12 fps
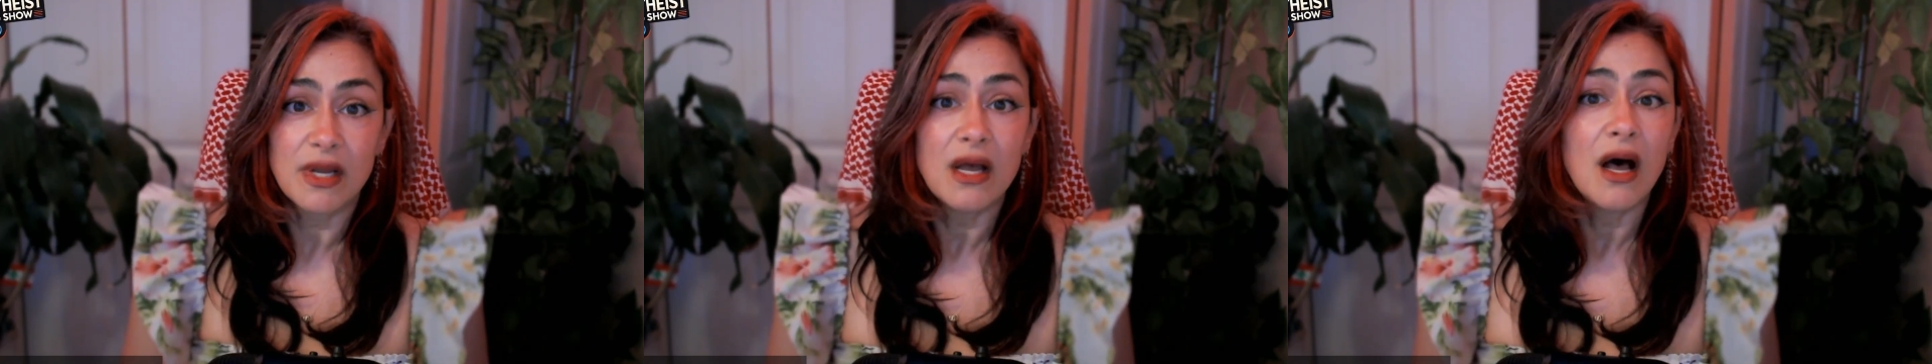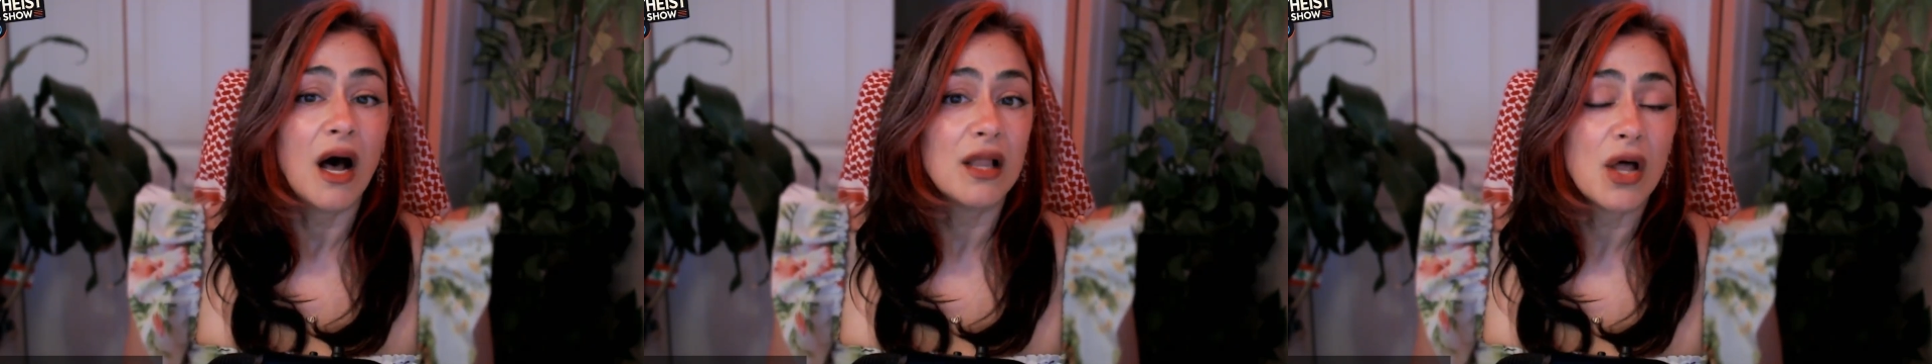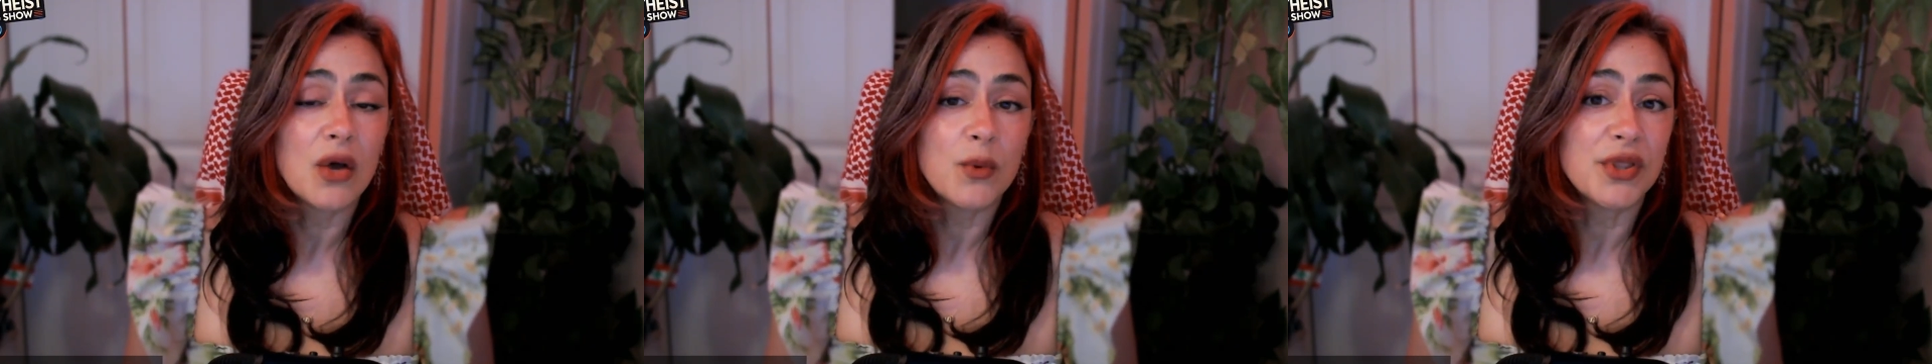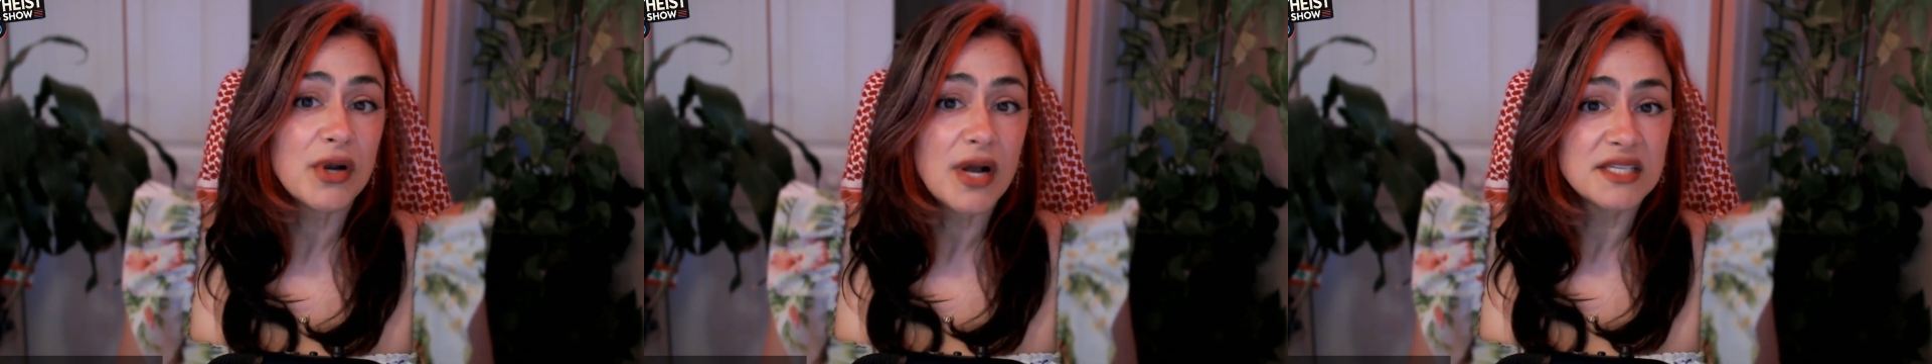along with her
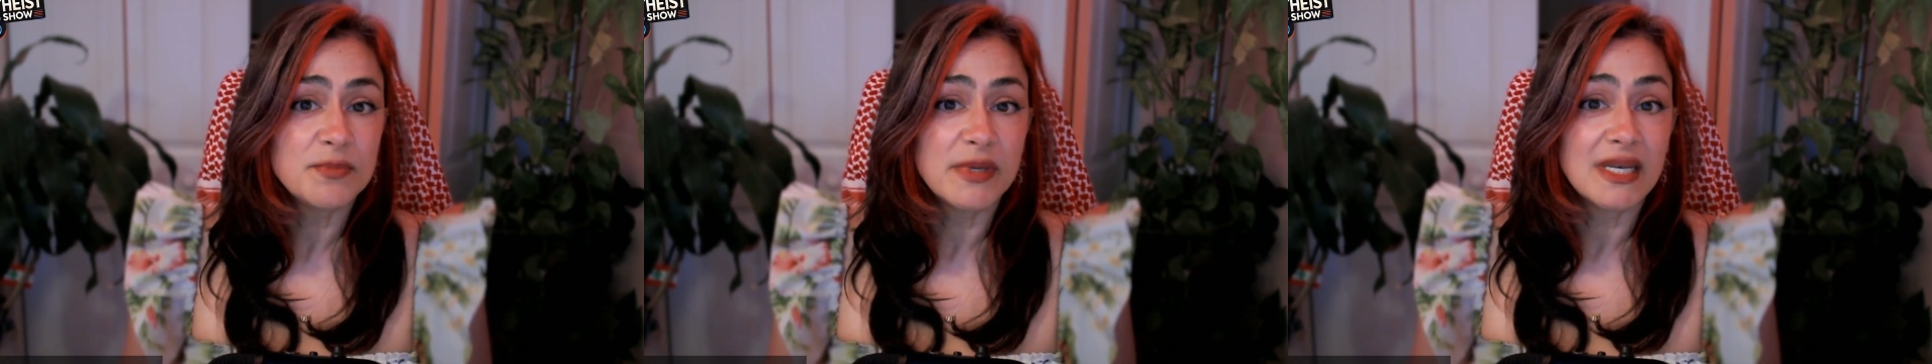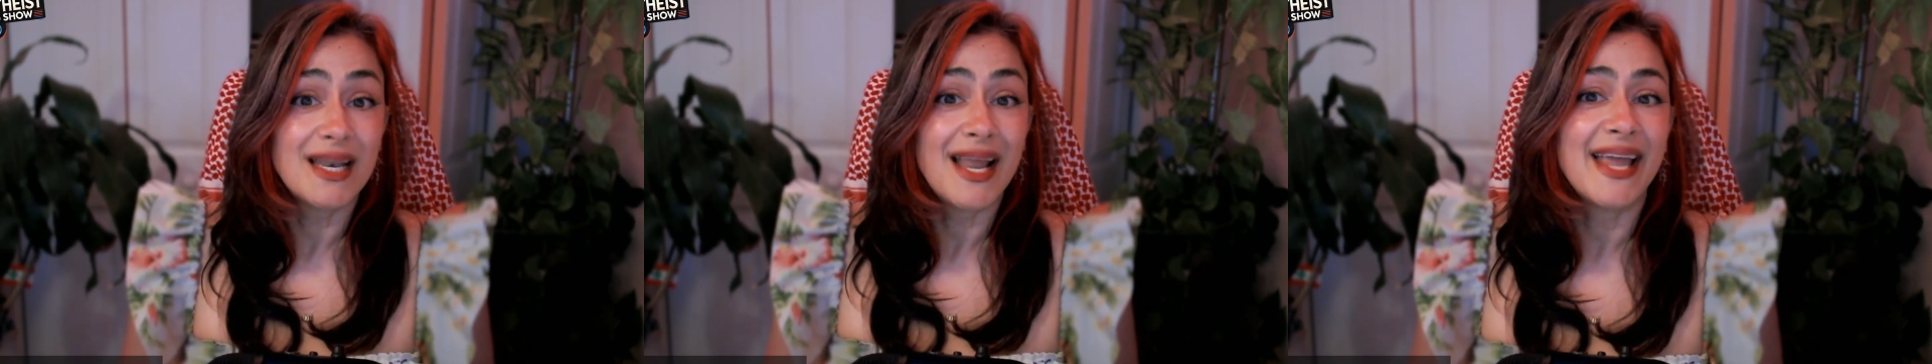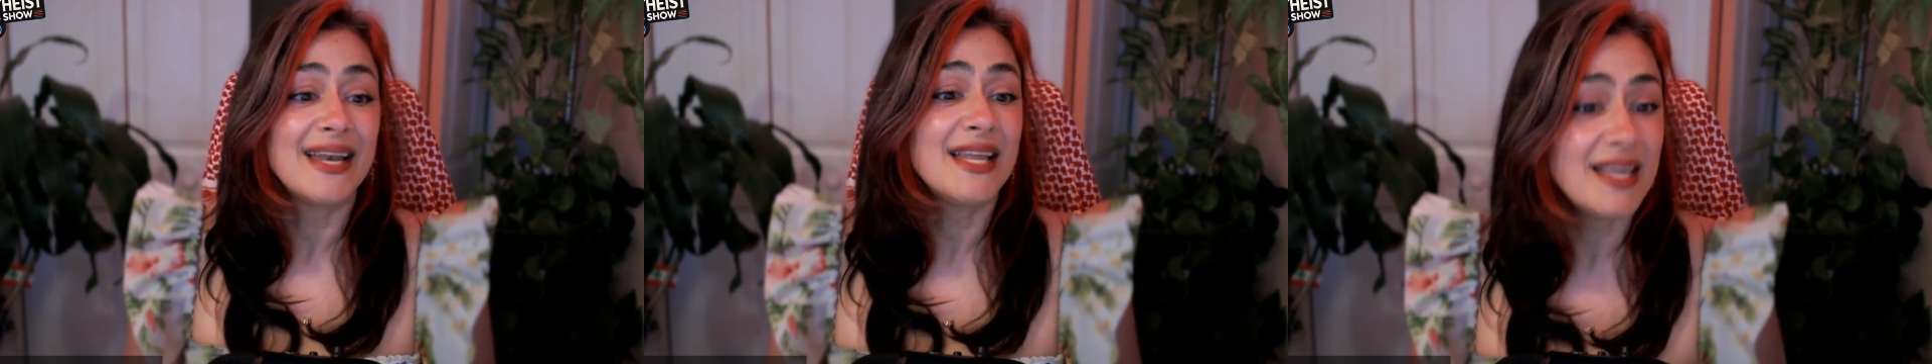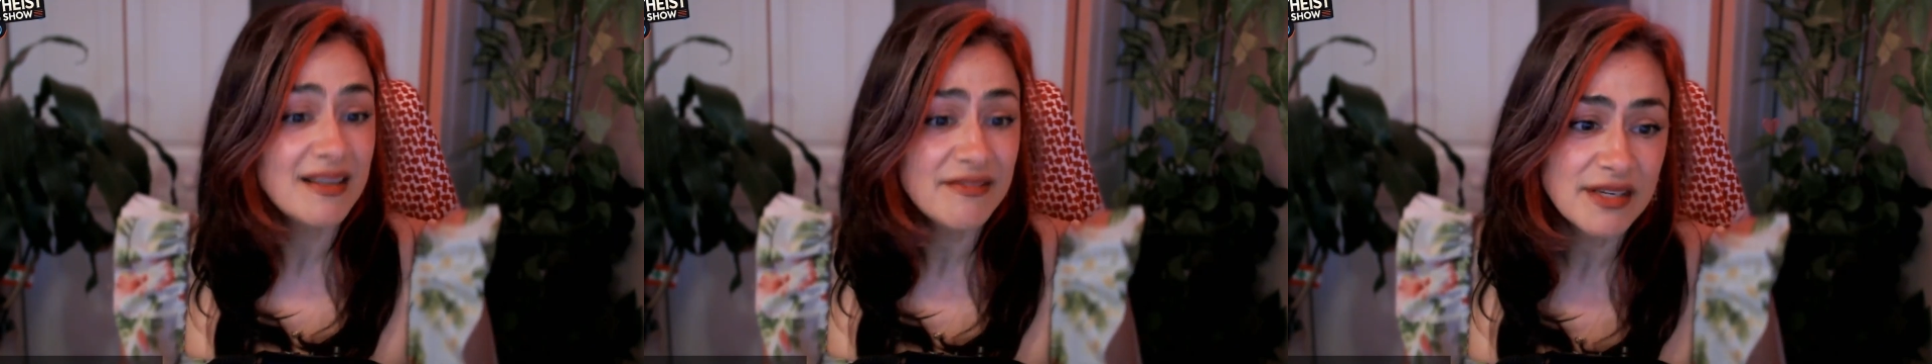husband, and
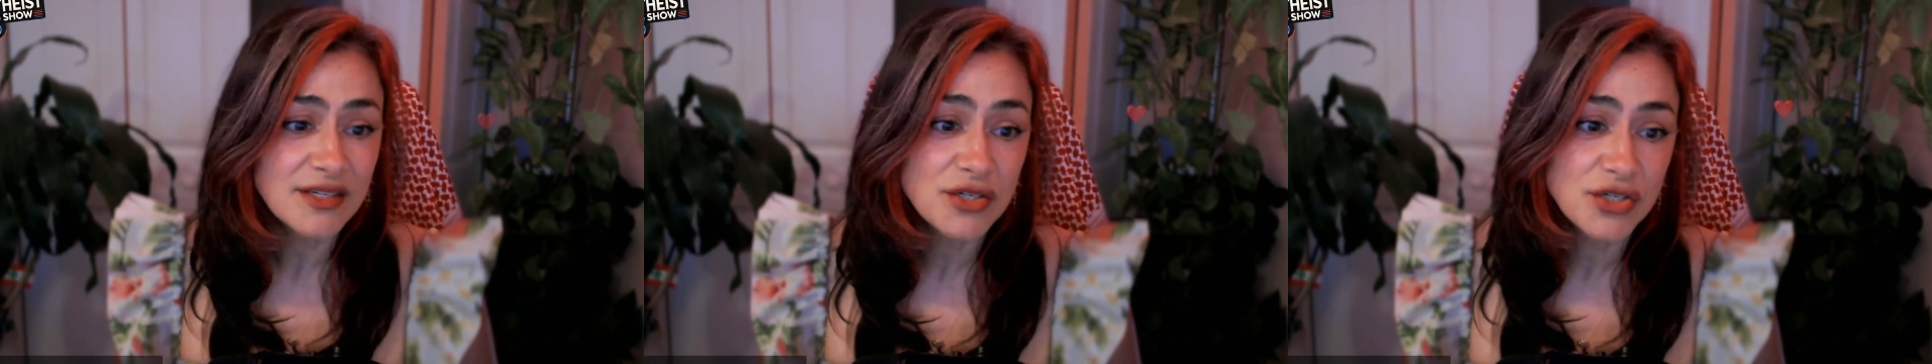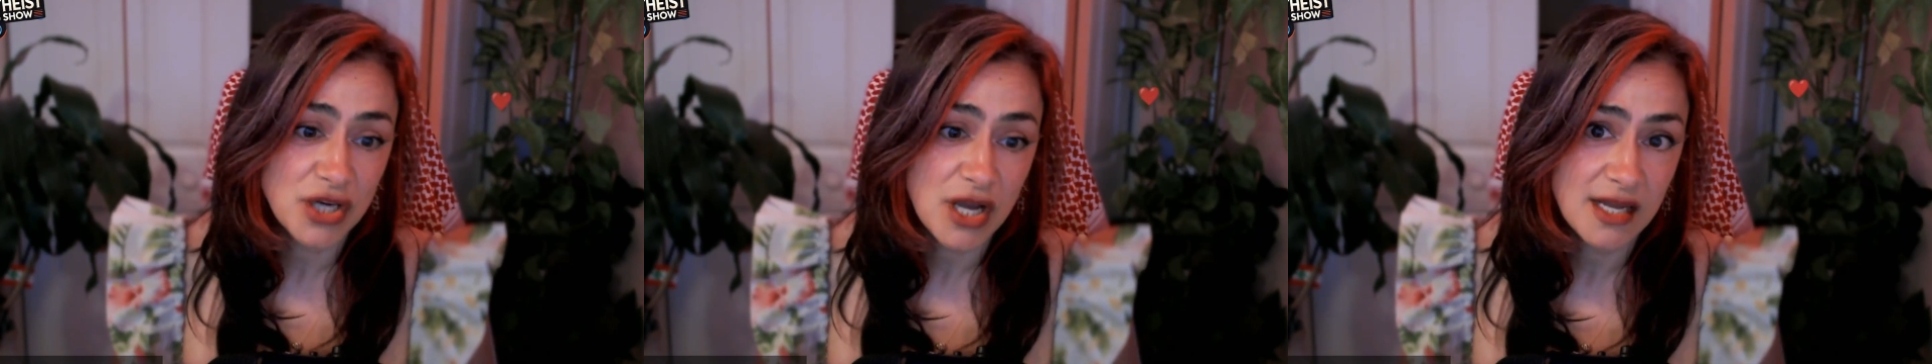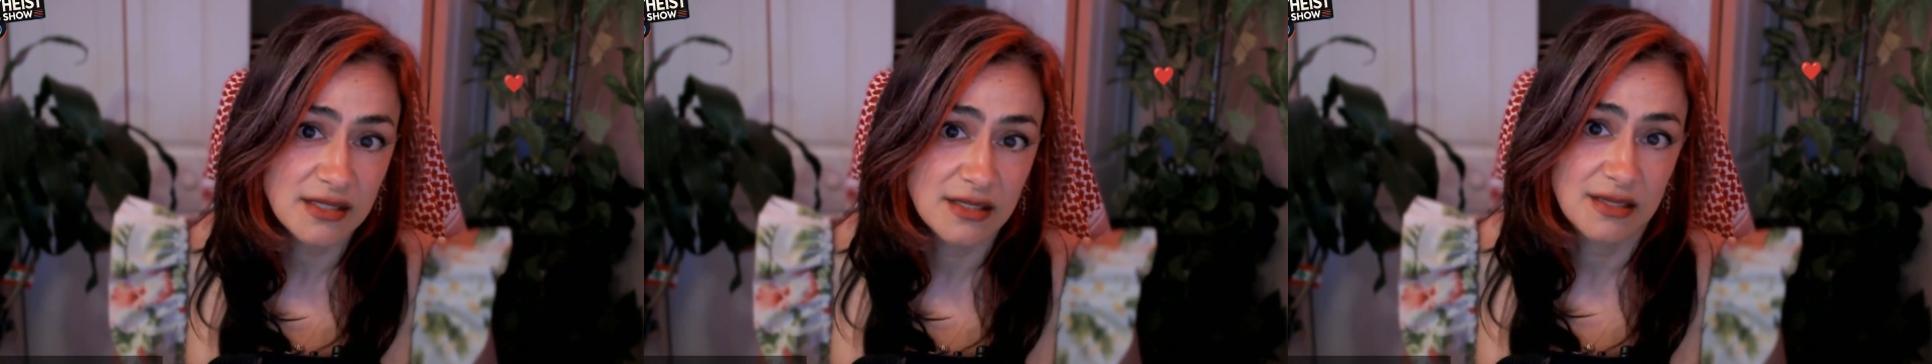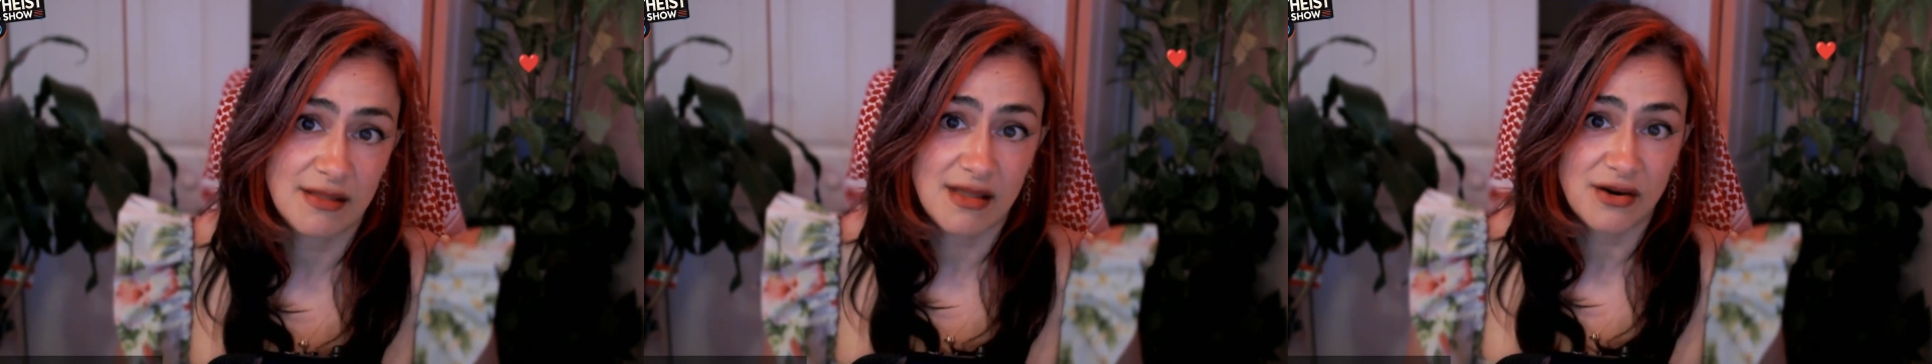even shot
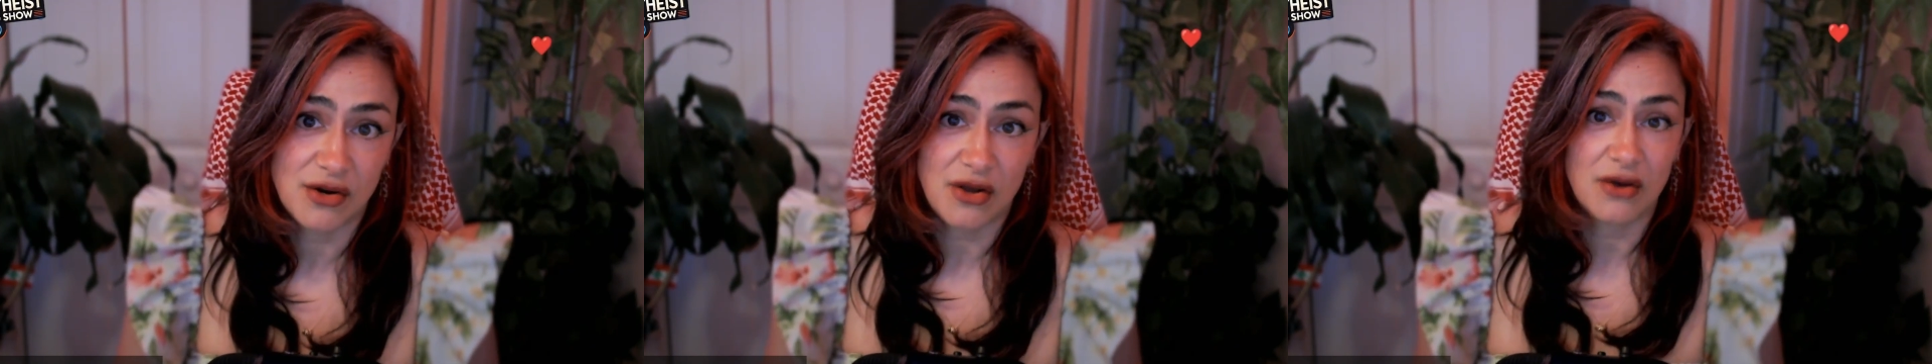their dog.